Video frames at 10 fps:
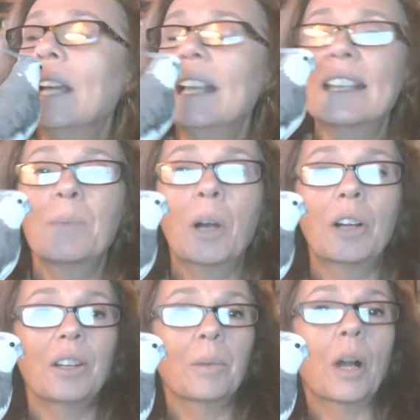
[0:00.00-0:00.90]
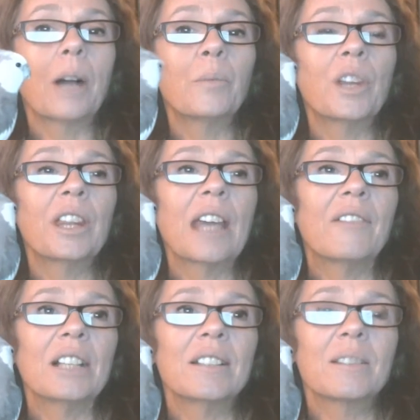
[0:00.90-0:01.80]
That's part of the problem with
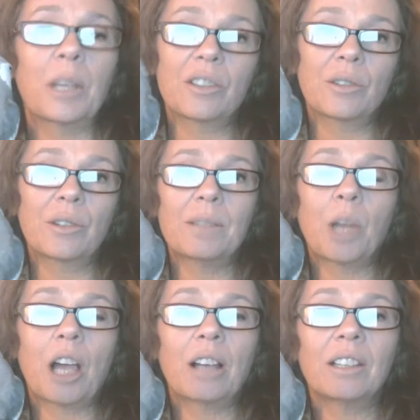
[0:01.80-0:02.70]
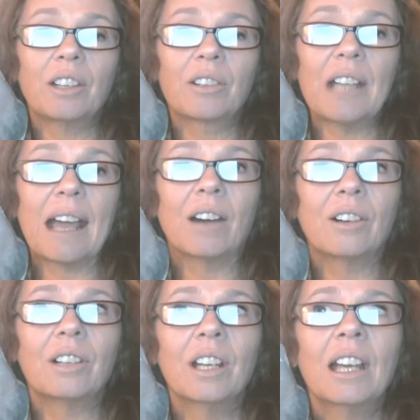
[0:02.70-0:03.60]
having dispensaries blocked in your
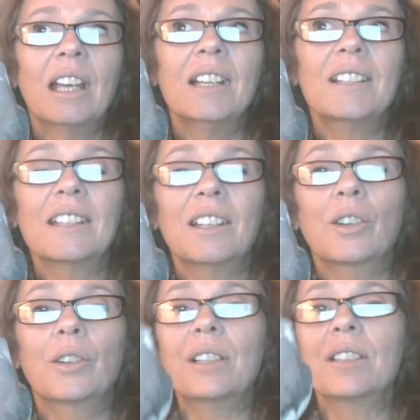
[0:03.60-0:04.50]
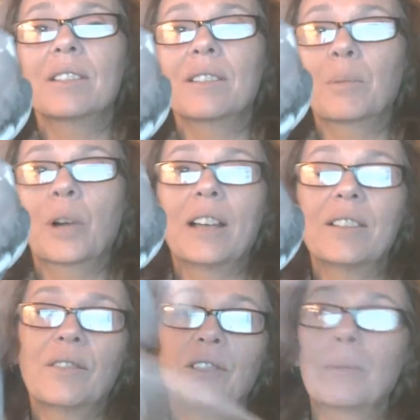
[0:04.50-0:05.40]
town is it increases the price
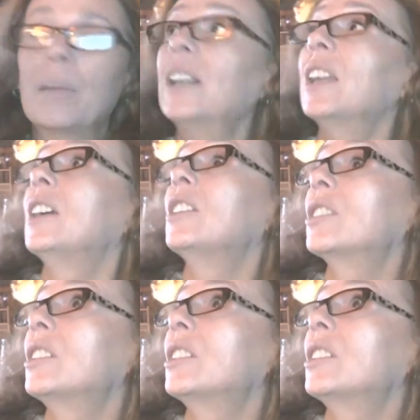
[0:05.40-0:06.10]
of your medication